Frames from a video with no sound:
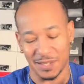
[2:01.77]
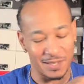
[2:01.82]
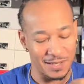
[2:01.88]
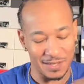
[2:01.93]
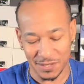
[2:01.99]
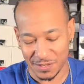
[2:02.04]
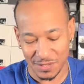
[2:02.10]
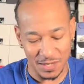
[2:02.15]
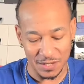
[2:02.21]

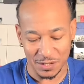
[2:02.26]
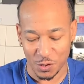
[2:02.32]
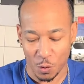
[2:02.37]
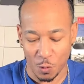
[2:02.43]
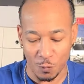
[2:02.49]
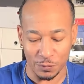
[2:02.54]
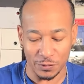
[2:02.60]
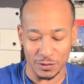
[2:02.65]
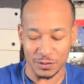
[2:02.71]
It's
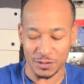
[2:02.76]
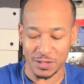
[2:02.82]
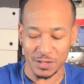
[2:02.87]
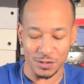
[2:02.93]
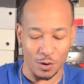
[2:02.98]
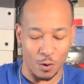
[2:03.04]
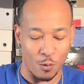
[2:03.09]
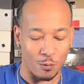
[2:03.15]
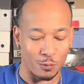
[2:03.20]
over.
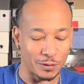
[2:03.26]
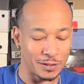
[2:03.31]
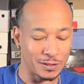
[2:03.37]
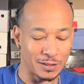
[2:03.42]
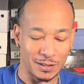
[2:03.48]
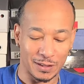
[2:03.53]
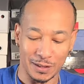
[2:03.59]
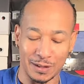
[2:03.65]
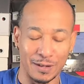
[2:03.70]

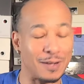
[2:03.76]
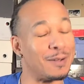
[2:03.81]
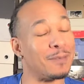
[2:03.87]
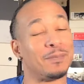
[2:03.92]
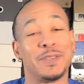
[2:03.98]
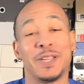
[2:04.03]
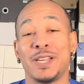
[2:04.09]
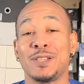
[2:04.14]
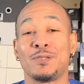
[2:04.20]

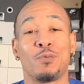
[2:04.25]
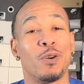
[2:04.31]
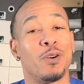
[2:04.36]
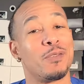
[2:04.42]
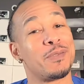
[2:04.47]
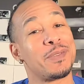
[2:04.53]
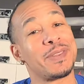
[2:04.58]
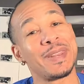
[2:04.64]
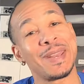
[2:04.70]
These
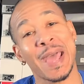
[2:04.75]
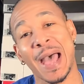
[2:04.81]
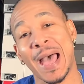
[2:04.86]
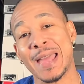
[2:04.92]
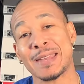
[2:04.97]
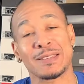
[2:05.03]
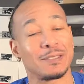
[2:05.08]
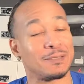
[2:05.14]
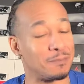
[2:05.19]
will
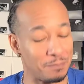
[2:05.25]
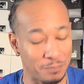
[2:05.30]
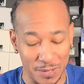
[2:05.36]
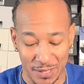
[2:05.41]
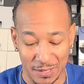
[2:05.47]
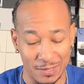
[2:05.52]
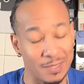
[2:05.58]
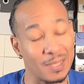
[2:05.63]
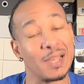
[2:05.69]
not
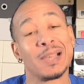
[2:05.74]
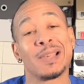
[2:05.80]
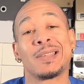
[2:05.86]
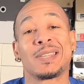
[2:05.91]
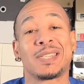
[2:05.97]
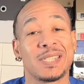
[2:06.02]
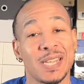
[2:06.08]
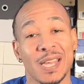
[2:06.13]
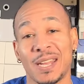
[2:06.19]
be
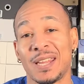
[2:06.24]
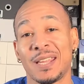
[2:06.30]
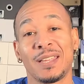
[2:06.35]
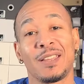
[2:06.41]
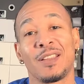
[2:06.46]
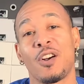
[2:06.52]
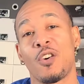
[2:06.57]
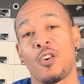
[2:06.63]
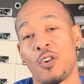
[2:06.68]

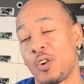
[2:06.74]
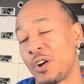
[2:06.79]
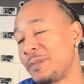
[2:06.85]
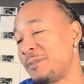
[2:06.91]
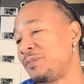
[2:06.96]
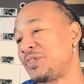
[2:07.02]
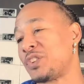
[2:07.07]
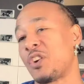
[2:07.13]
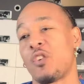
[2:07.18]
sitting
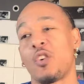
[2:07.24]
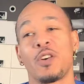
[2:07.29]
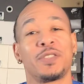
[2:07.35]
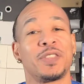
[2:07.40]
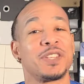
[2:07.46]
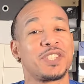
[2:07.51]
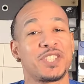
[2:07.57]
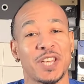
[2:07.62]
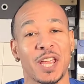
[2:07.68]
on
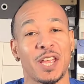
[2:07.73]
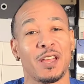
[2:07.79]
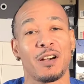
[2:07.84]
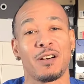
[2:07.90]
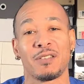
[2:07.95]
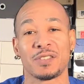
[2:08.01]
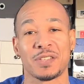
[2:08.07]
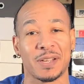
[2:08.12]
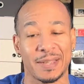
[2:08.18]
the
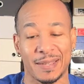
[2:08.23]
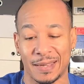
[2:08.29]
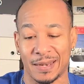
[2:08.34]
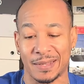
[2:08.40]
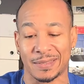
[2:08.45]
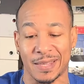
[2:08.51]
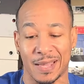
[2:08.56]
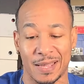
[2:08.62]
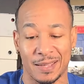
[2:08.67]
shelves or
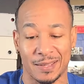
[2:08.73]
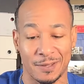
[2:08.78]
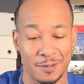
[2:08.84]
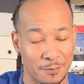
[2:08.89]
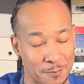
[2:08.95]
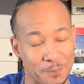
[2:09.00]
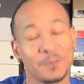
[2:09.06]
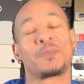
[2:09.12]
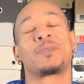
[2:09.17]
anything.
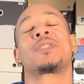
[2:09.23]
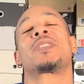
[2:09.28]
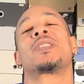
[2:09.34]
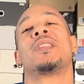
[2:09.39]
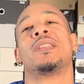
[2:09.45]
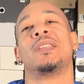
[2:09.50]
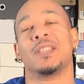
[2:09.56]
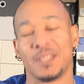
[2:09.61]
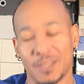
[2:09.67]

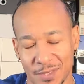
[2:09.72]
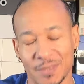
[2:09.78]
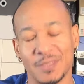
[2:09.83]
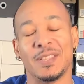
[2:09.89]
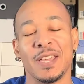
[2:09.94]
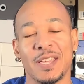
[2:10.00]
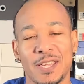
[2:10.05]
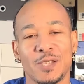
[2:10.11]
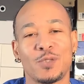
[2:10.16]

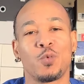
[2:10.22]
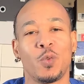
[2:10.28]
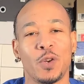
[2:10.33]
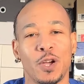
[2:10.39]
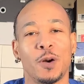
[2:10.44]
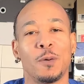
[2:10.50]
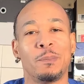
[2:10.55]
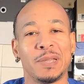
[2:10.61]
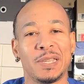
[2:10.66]
These
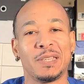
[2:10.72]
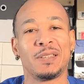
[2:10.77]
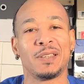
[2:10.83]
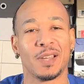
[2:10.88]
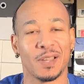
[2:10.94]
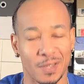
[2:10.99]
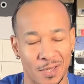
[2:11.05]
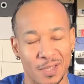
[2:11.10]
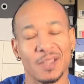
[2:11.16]
will be,
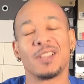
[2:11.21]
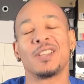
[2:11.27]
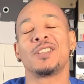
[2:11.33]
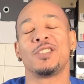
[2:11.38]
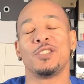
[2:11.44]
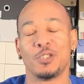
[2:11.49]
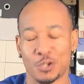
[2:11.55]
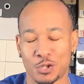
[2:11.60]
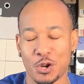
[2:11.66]

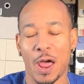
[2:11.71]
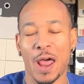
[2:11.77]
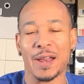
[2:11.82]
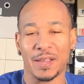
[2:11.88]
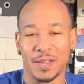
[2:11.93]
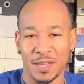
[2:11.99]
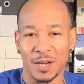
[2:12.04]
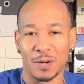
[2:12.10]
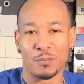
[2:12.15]
you try
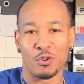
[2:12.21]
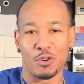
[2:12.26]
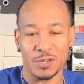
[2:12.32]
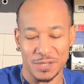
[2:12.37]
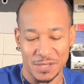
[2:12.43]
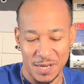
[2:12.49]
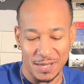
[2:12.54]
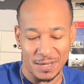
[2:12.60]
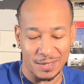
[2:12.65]
to get them on
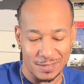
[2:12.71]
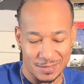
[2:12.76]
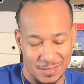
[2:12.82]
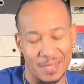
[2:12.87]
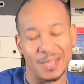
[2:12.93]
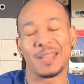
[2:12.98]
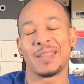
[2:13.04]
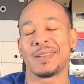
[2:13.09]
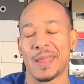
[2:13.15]

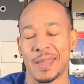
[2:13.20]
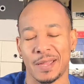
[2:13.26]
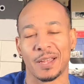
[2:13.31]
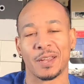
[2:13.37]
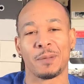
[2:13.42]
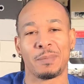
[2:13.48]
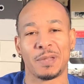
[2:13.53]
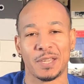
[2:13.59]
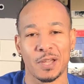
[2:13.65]
sneakers and they're going
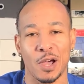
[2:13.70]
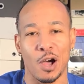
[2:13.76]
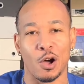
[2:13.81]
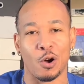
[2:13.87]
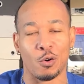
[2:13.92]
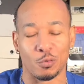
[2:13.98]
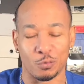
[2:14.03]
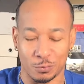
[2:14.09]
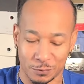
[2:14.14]
to be
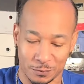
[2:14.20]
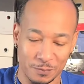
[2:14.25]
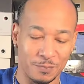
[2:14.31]
gone.